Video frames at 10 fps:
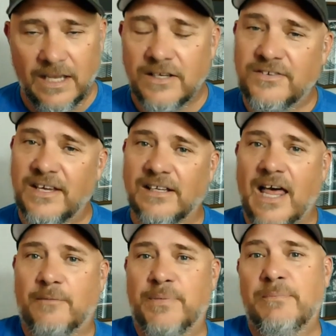You see a
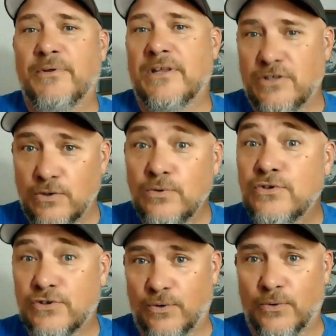lot of people that use
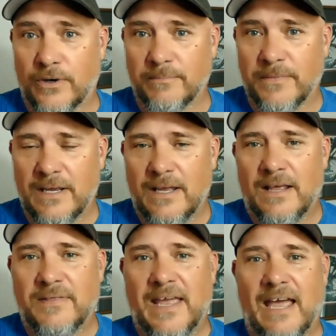SCORM,
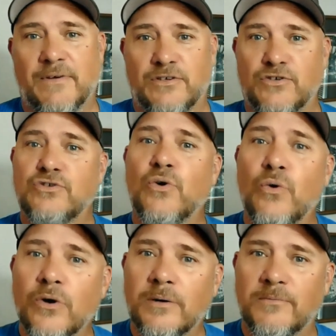they have a
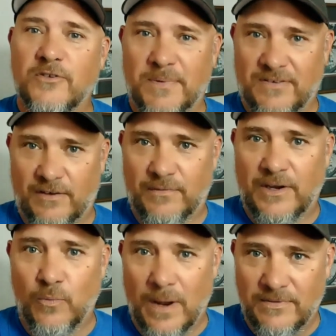SCORM
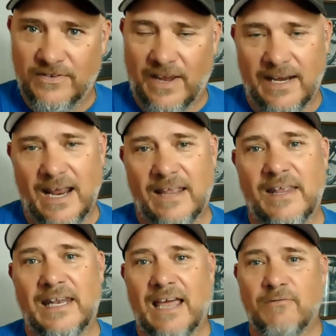specific website, and
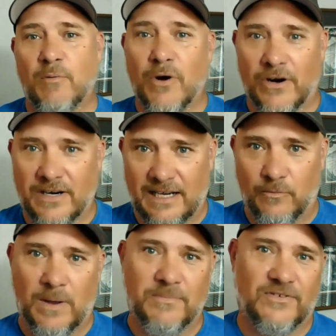then they have a
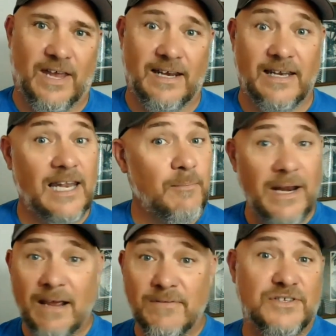marketing website, and then they
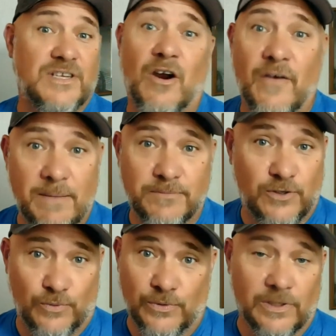might have a CRM
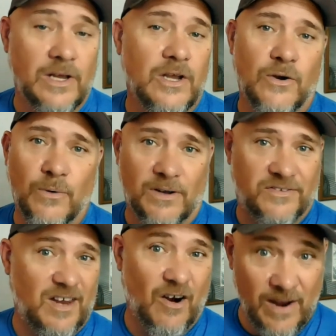tool or a
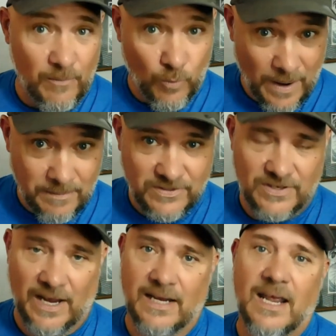CRM
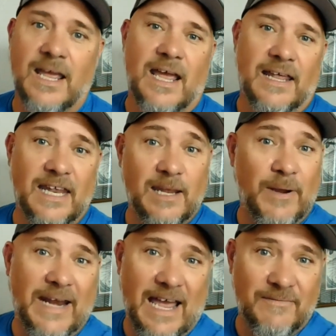website. And then they
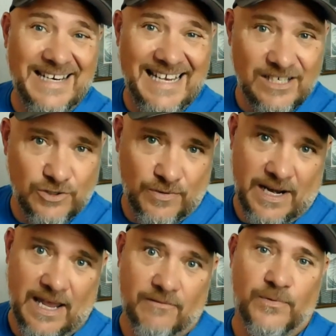might have an
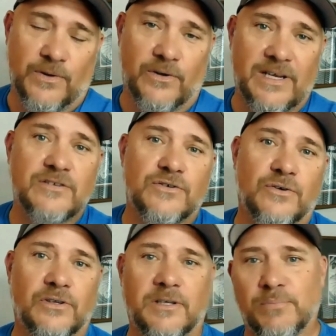intranet for their
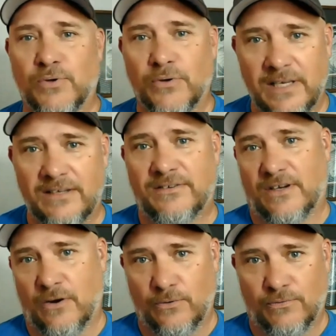internal employees
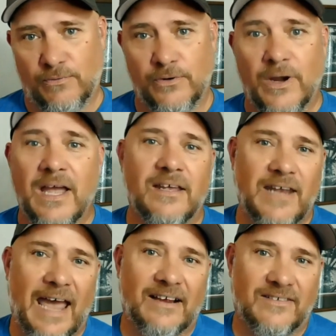to go through
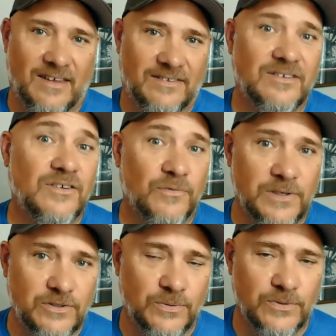to access
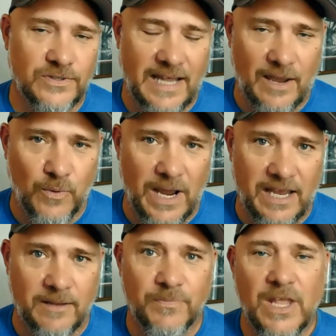different tools in that
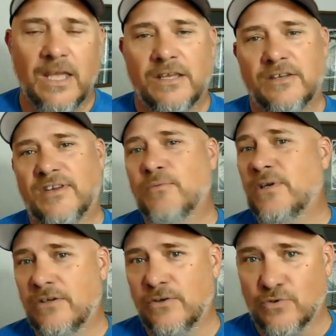way. You see,
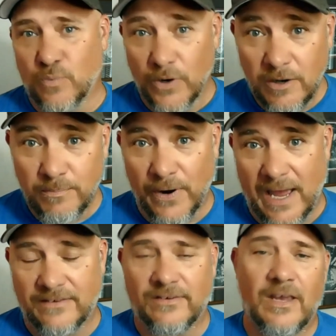when you use
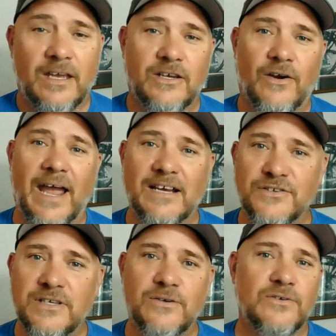WordPress, you're
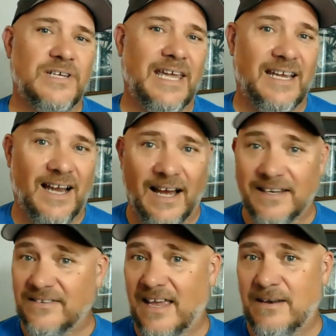actually using a
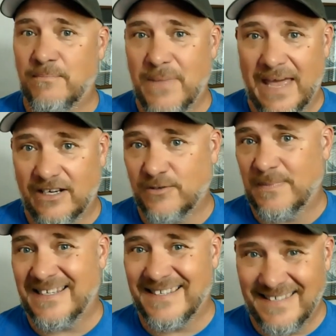content
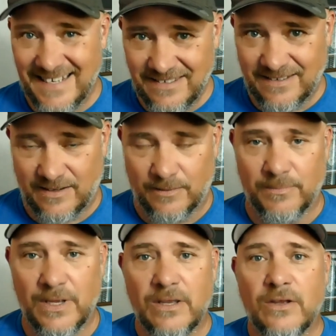management
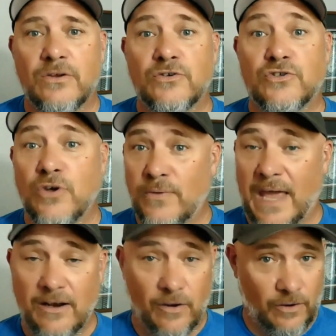system so
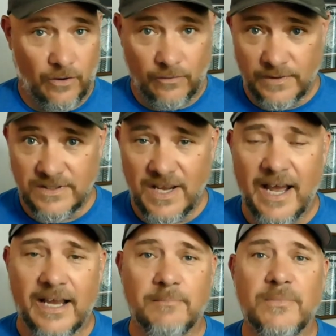that over
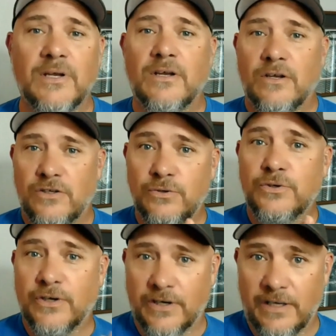time, you
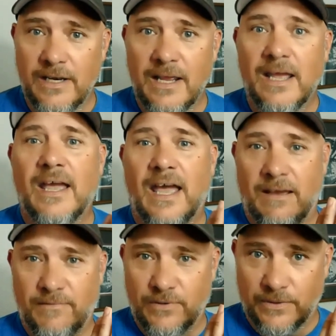could
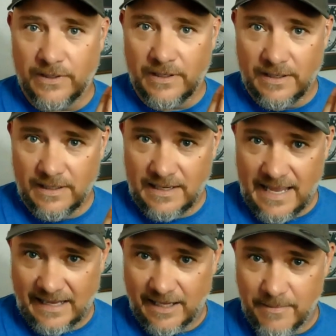have your
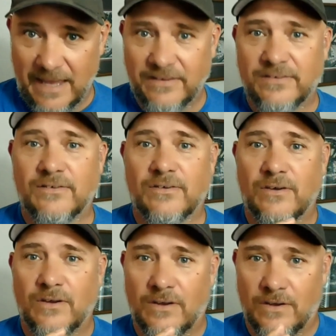LMS,
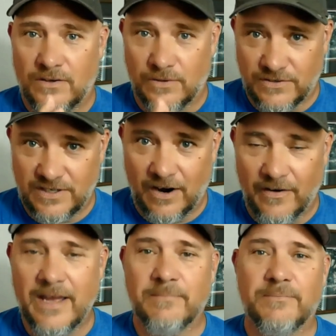your
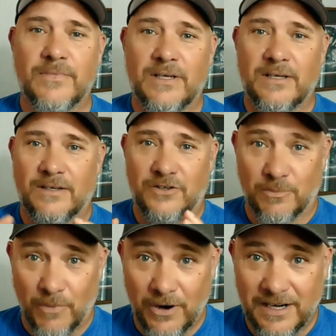CRM,
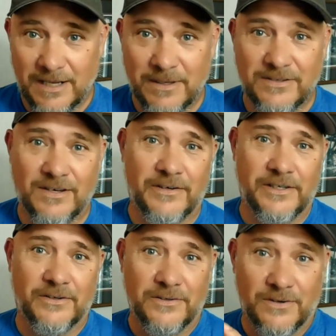your marketing
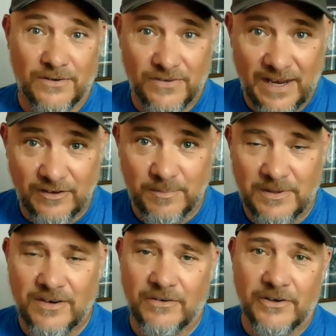material, your sales
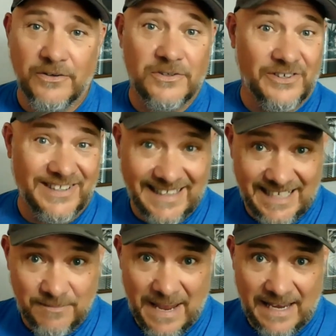material, your
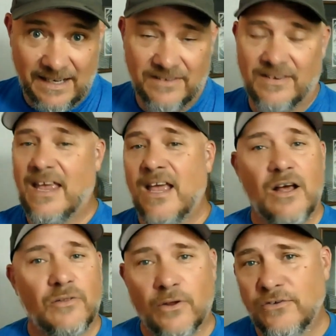lead magnets,
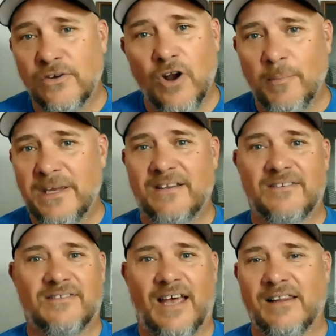those could all be
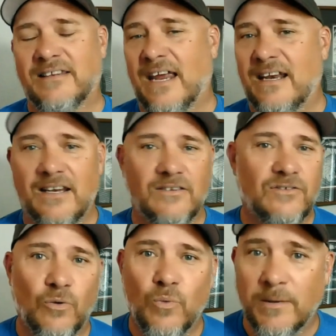consolidated
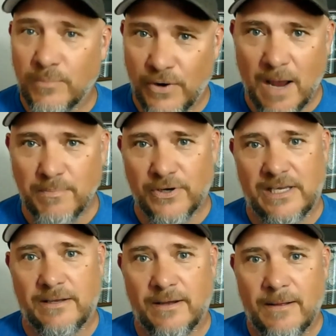into one property.